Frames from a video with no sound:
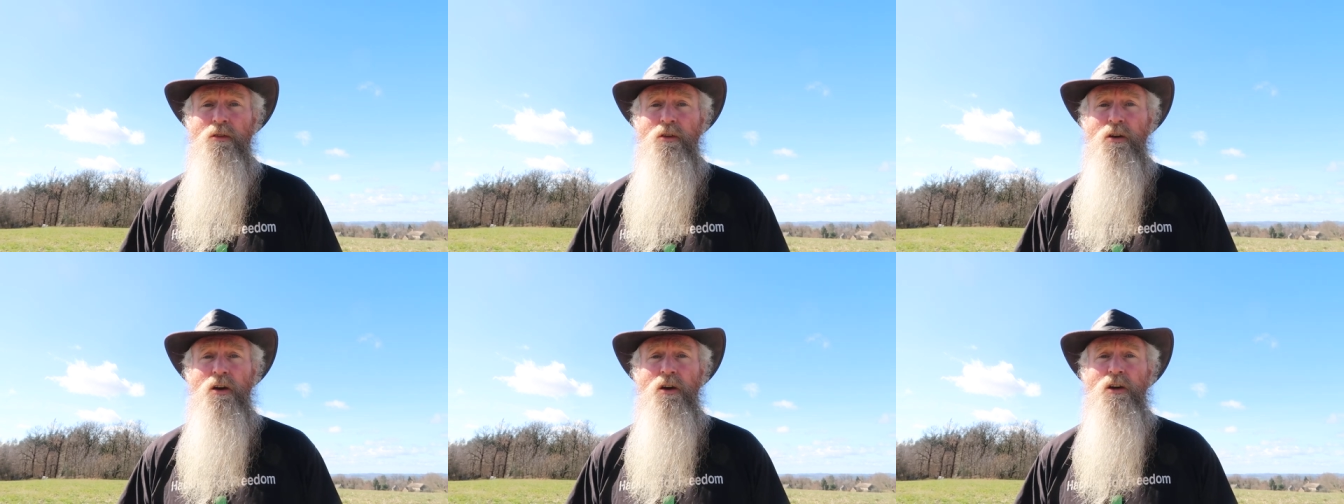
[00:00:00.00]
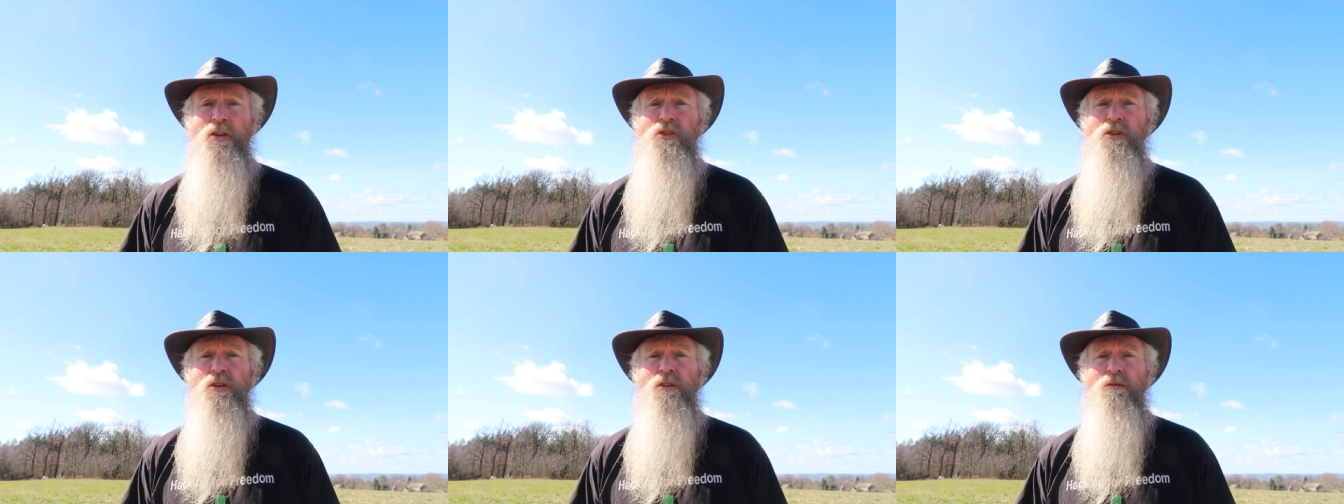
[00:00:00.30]
the
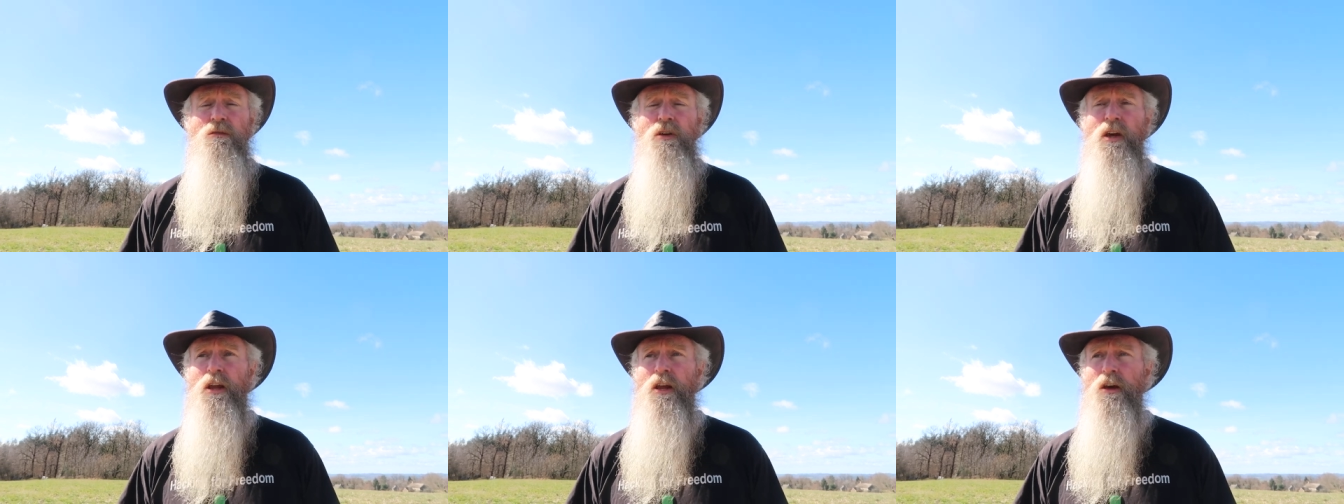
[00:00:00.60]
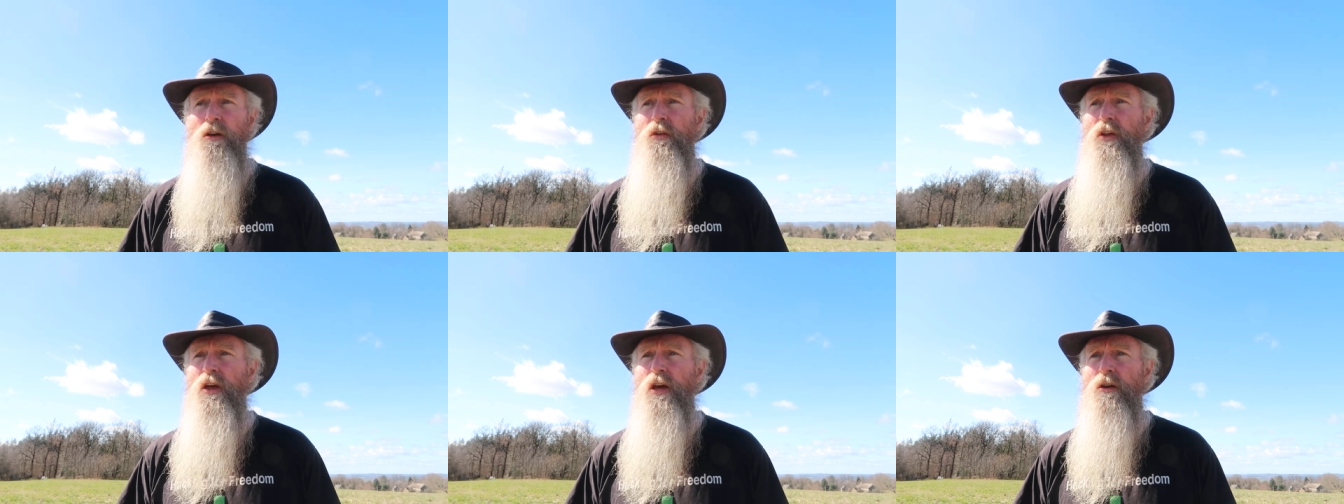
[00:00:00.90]
guys at
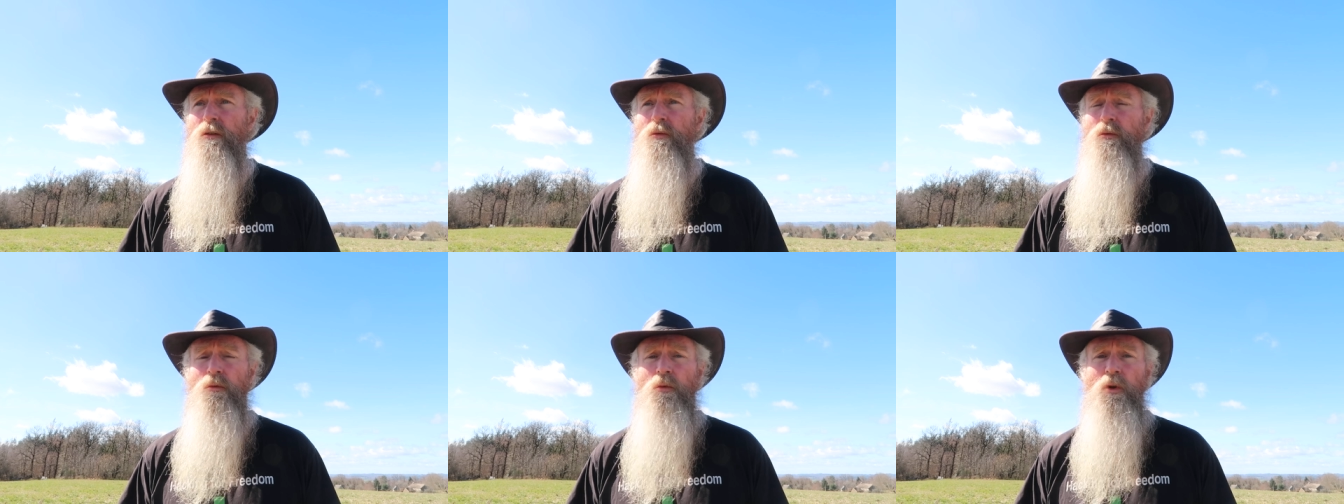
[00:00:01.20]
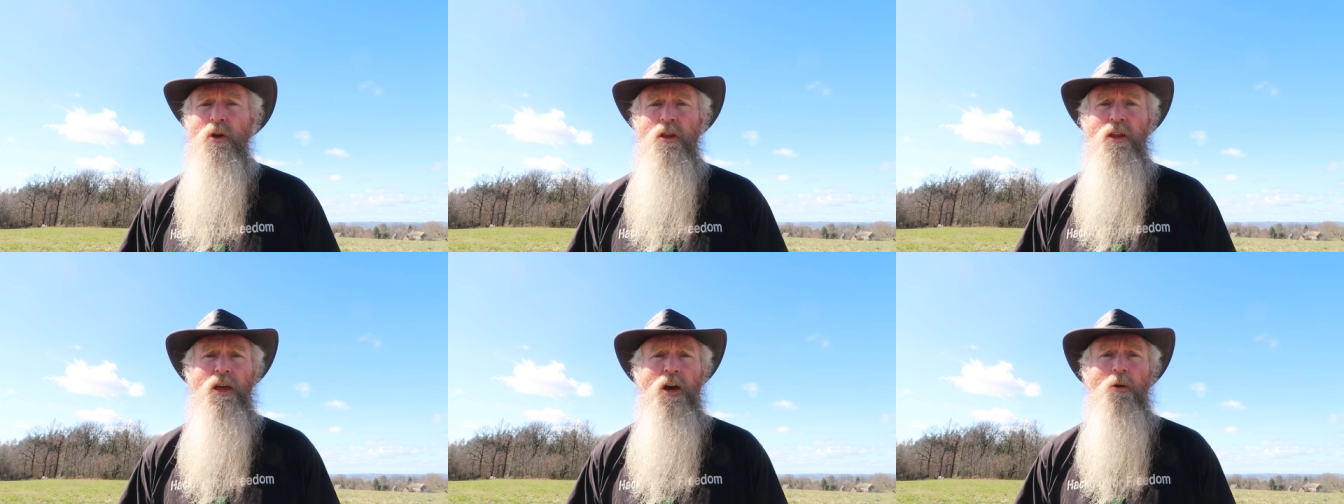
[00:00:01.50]
NLNet
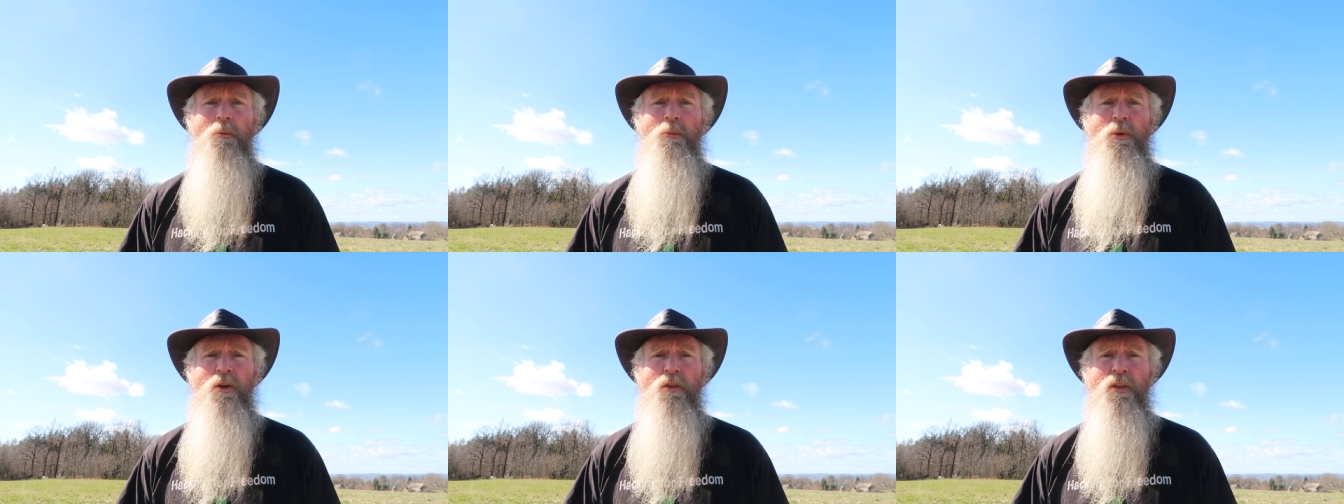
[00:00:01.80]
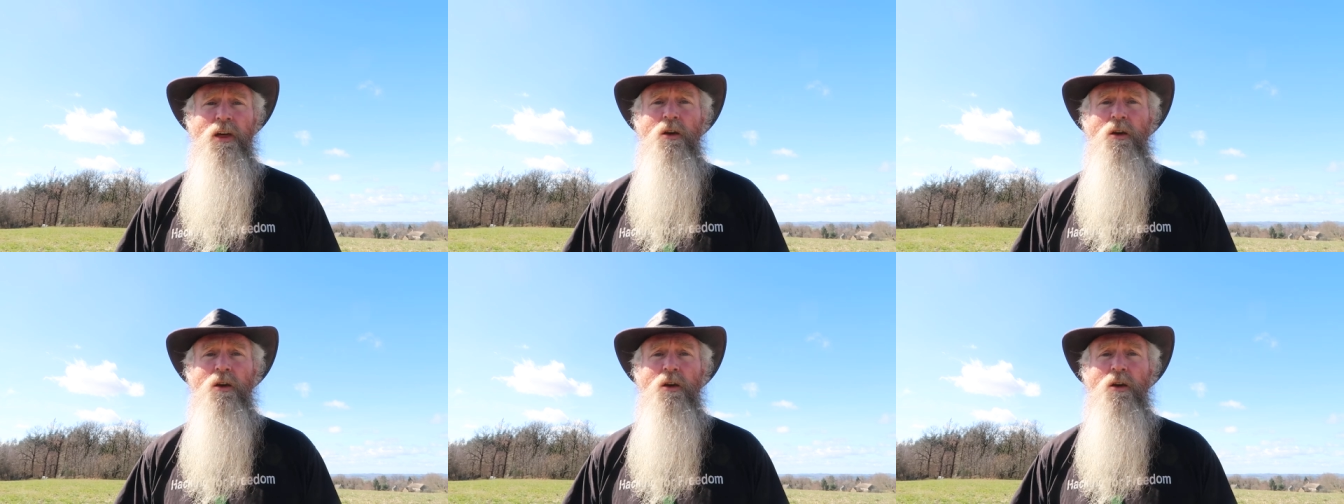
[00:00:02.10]
will help you.